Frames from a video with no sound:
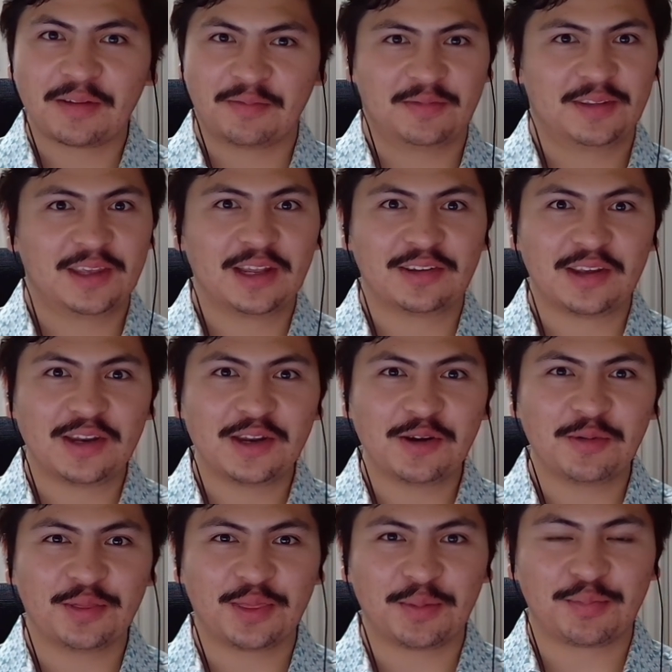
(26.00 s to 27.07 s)
continue
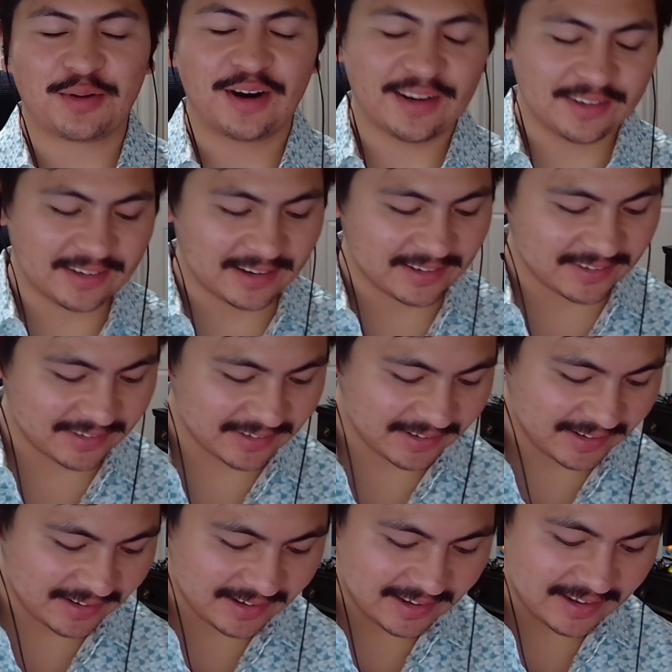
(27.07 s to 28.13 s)
with the process.
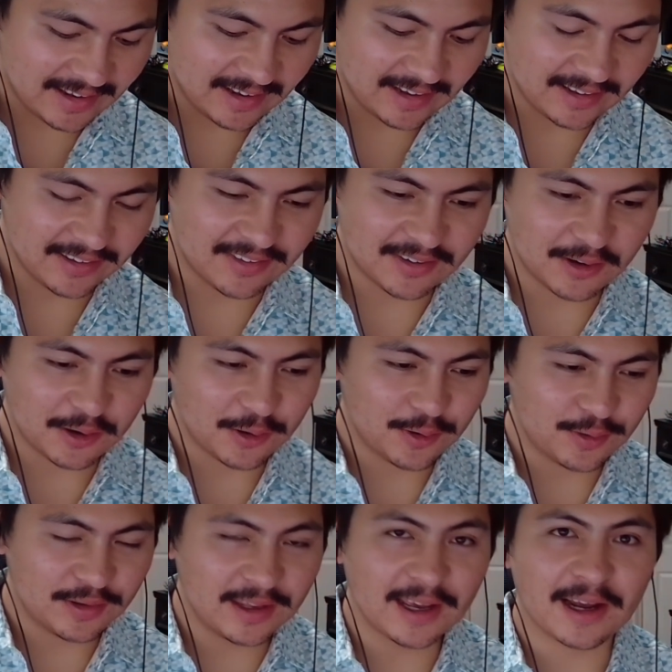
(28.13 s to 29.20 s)
And so,
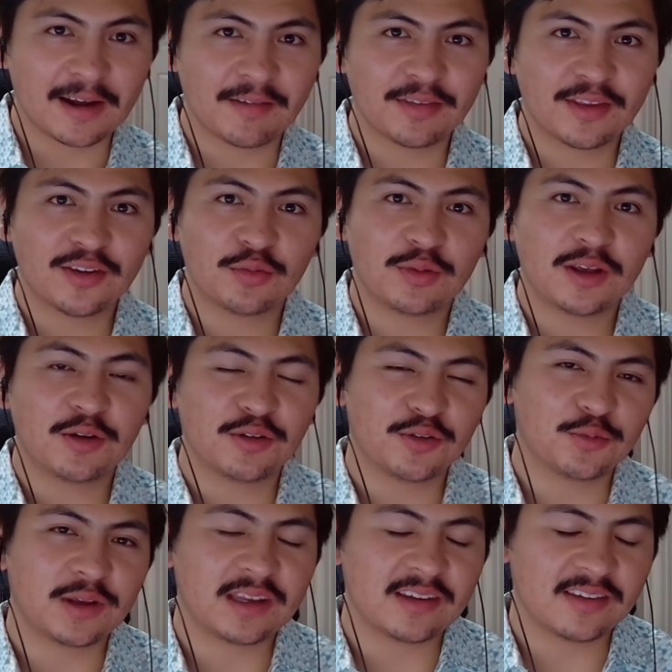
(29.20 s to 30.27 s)
yeah, this week was
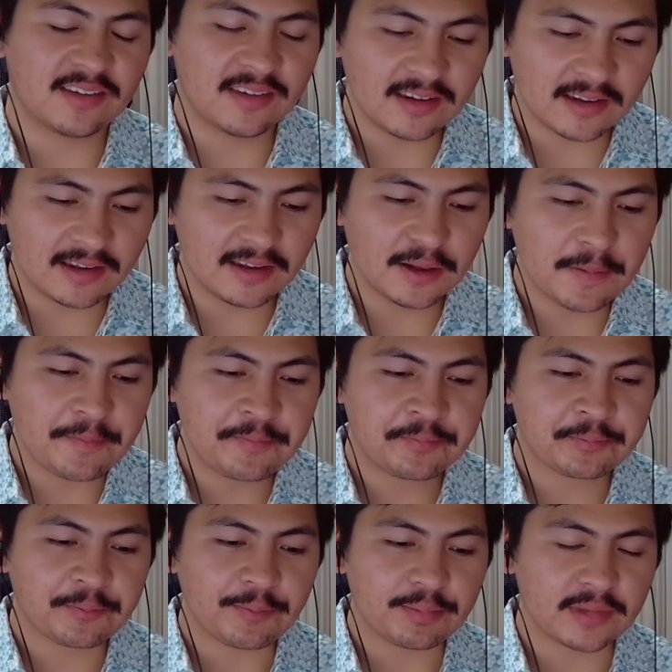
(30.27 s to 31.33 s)
week C.
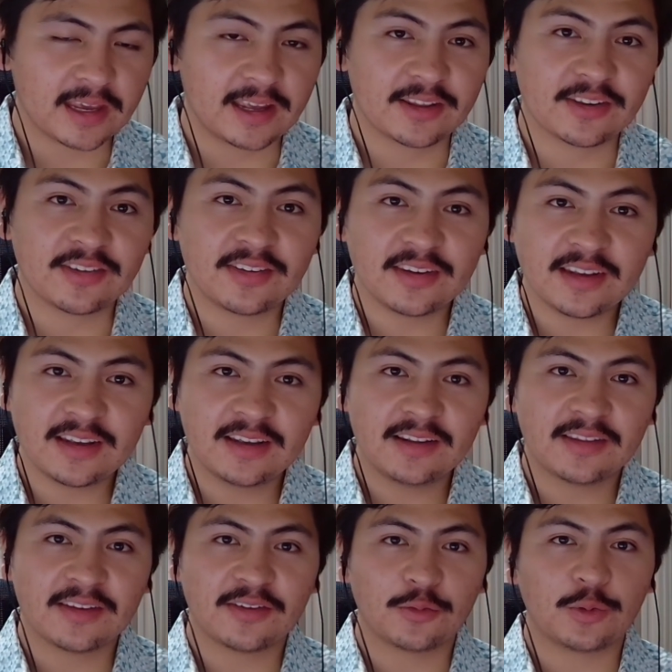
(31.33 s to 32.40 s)
And C
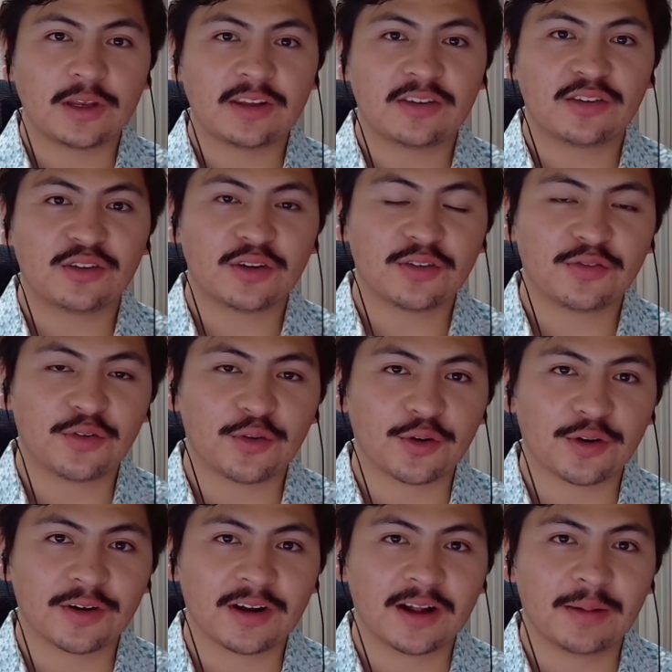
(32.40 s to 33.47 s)
this week stood
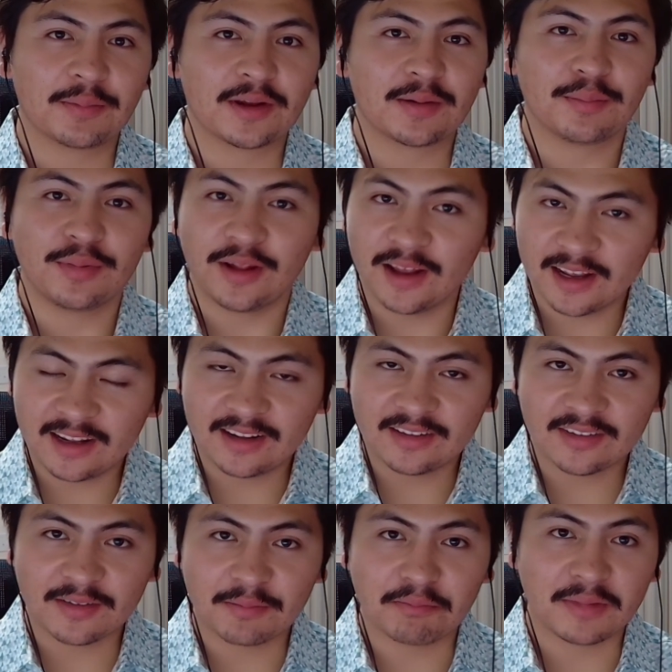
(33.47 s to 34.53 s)
for compliant
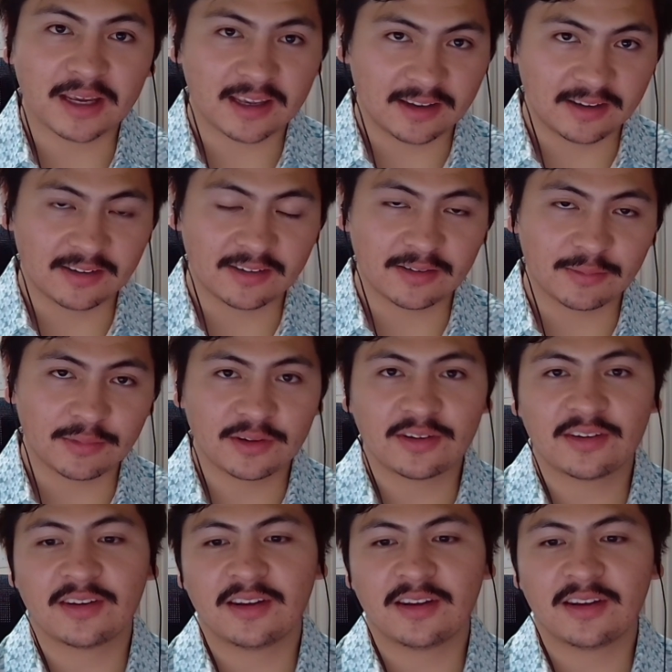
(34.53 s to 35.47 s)
mechanisms.